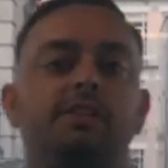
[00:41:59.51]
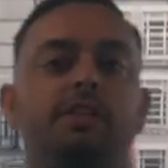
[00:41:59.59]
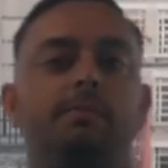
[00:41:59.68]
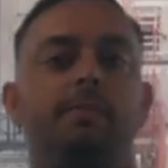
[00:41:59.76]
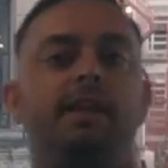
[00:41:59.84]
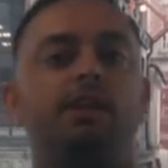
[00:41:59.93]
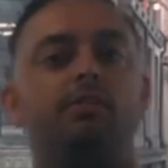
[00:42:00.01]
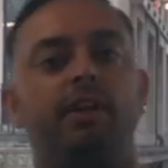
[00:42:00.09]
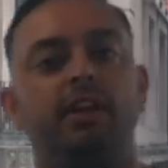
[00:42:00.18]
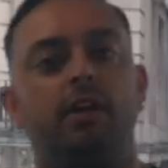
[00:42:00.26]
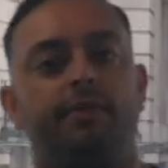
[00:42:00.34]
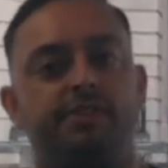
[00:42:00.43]
to the
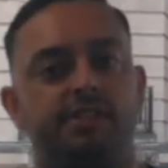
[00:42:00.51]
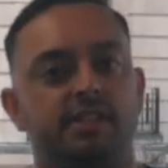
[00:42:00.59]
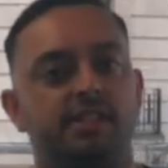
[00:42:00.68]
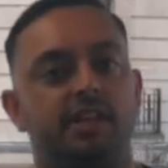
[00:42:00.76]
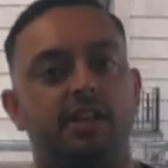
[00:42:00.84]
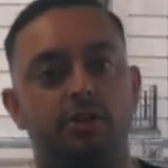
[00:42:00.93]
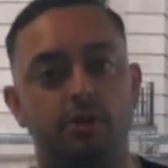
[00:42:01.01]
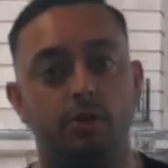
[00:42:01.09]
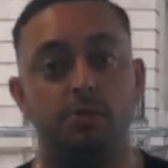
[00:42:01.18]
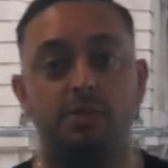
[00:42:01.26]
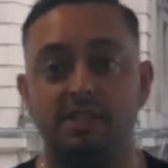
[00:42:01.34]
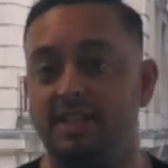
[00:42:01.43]
Meagreen offices and
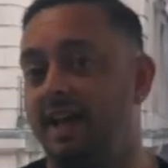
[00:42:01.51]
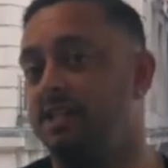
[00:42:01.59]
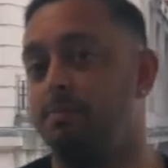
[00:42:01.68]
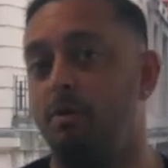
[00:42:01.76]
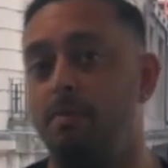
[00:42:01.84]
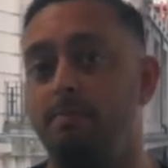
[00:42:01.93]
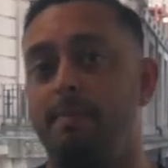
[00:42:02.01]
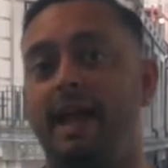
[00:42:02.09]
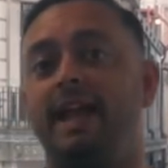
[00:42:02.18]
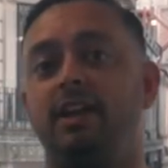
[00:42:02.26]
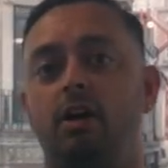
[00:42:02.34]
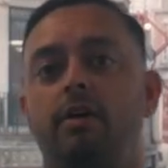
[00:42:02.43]
using that as my
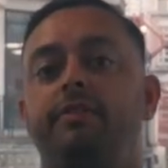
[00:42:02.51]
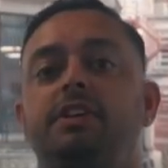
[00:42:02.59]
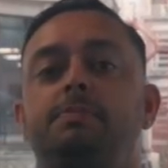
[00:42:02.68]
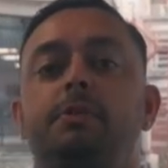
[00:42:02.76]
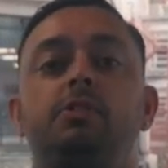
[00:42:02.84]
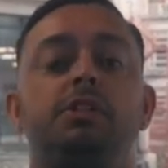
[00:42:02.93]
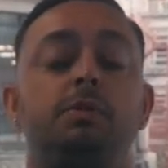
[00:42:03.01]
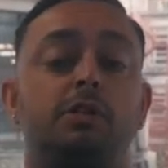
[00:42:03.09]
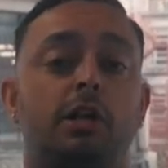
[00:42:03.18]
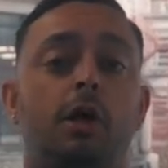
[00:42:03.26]
main office because it was